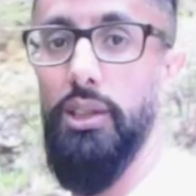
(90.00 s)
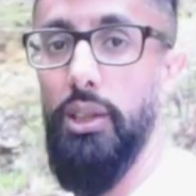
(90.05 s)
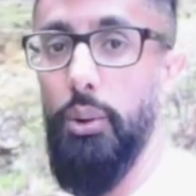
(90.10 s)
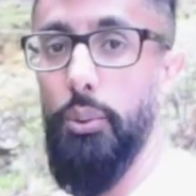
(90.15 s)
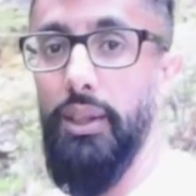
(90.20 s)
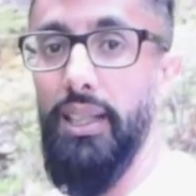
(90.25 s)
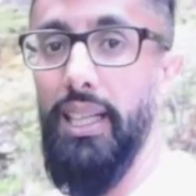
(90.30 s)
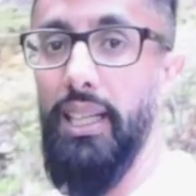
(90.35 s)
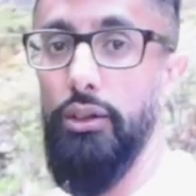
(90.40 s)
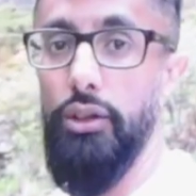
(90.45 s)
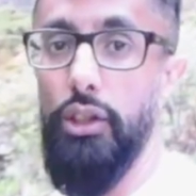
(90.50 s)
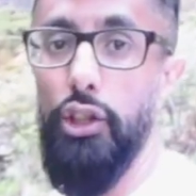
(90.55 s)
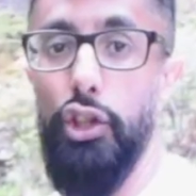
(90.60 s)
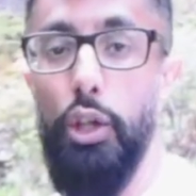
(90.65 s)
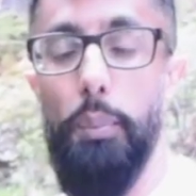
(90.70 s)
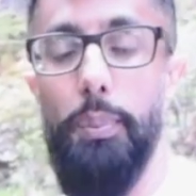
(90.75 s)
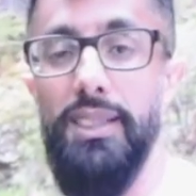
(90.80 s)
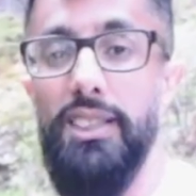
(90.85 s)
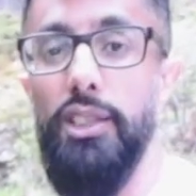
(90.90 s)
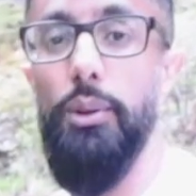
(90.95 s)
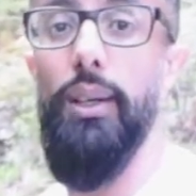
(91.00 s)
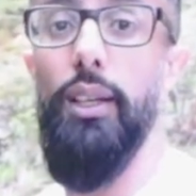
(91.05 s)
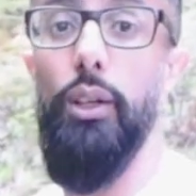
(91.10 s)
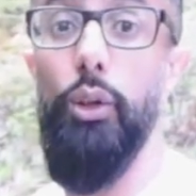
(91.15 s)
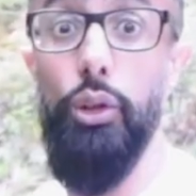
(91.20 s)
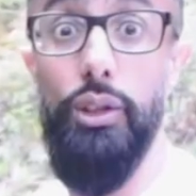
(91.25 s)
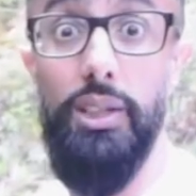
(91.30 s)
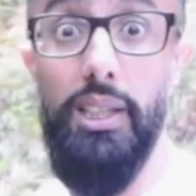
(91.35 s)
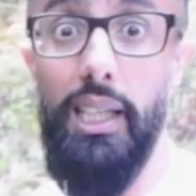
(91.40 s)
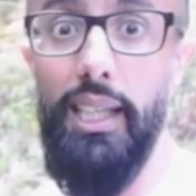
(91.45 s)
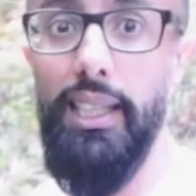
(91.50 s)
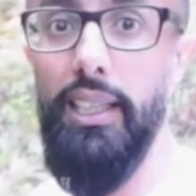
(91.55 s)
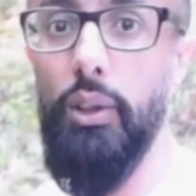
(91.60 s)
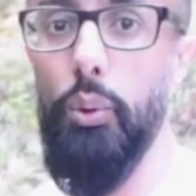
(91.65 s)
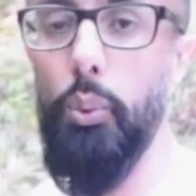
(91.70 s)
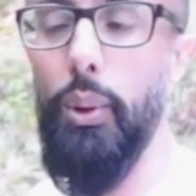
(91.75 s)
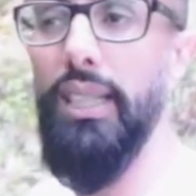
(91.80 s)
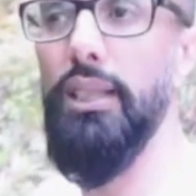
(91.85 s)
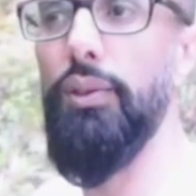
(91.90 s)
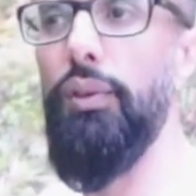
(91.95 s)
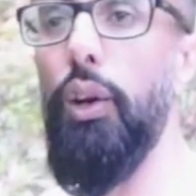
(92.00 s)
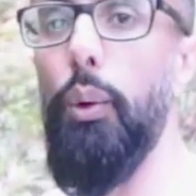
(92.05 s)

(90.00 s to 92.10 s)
Just I want to get to the top and see what it looks like and where it's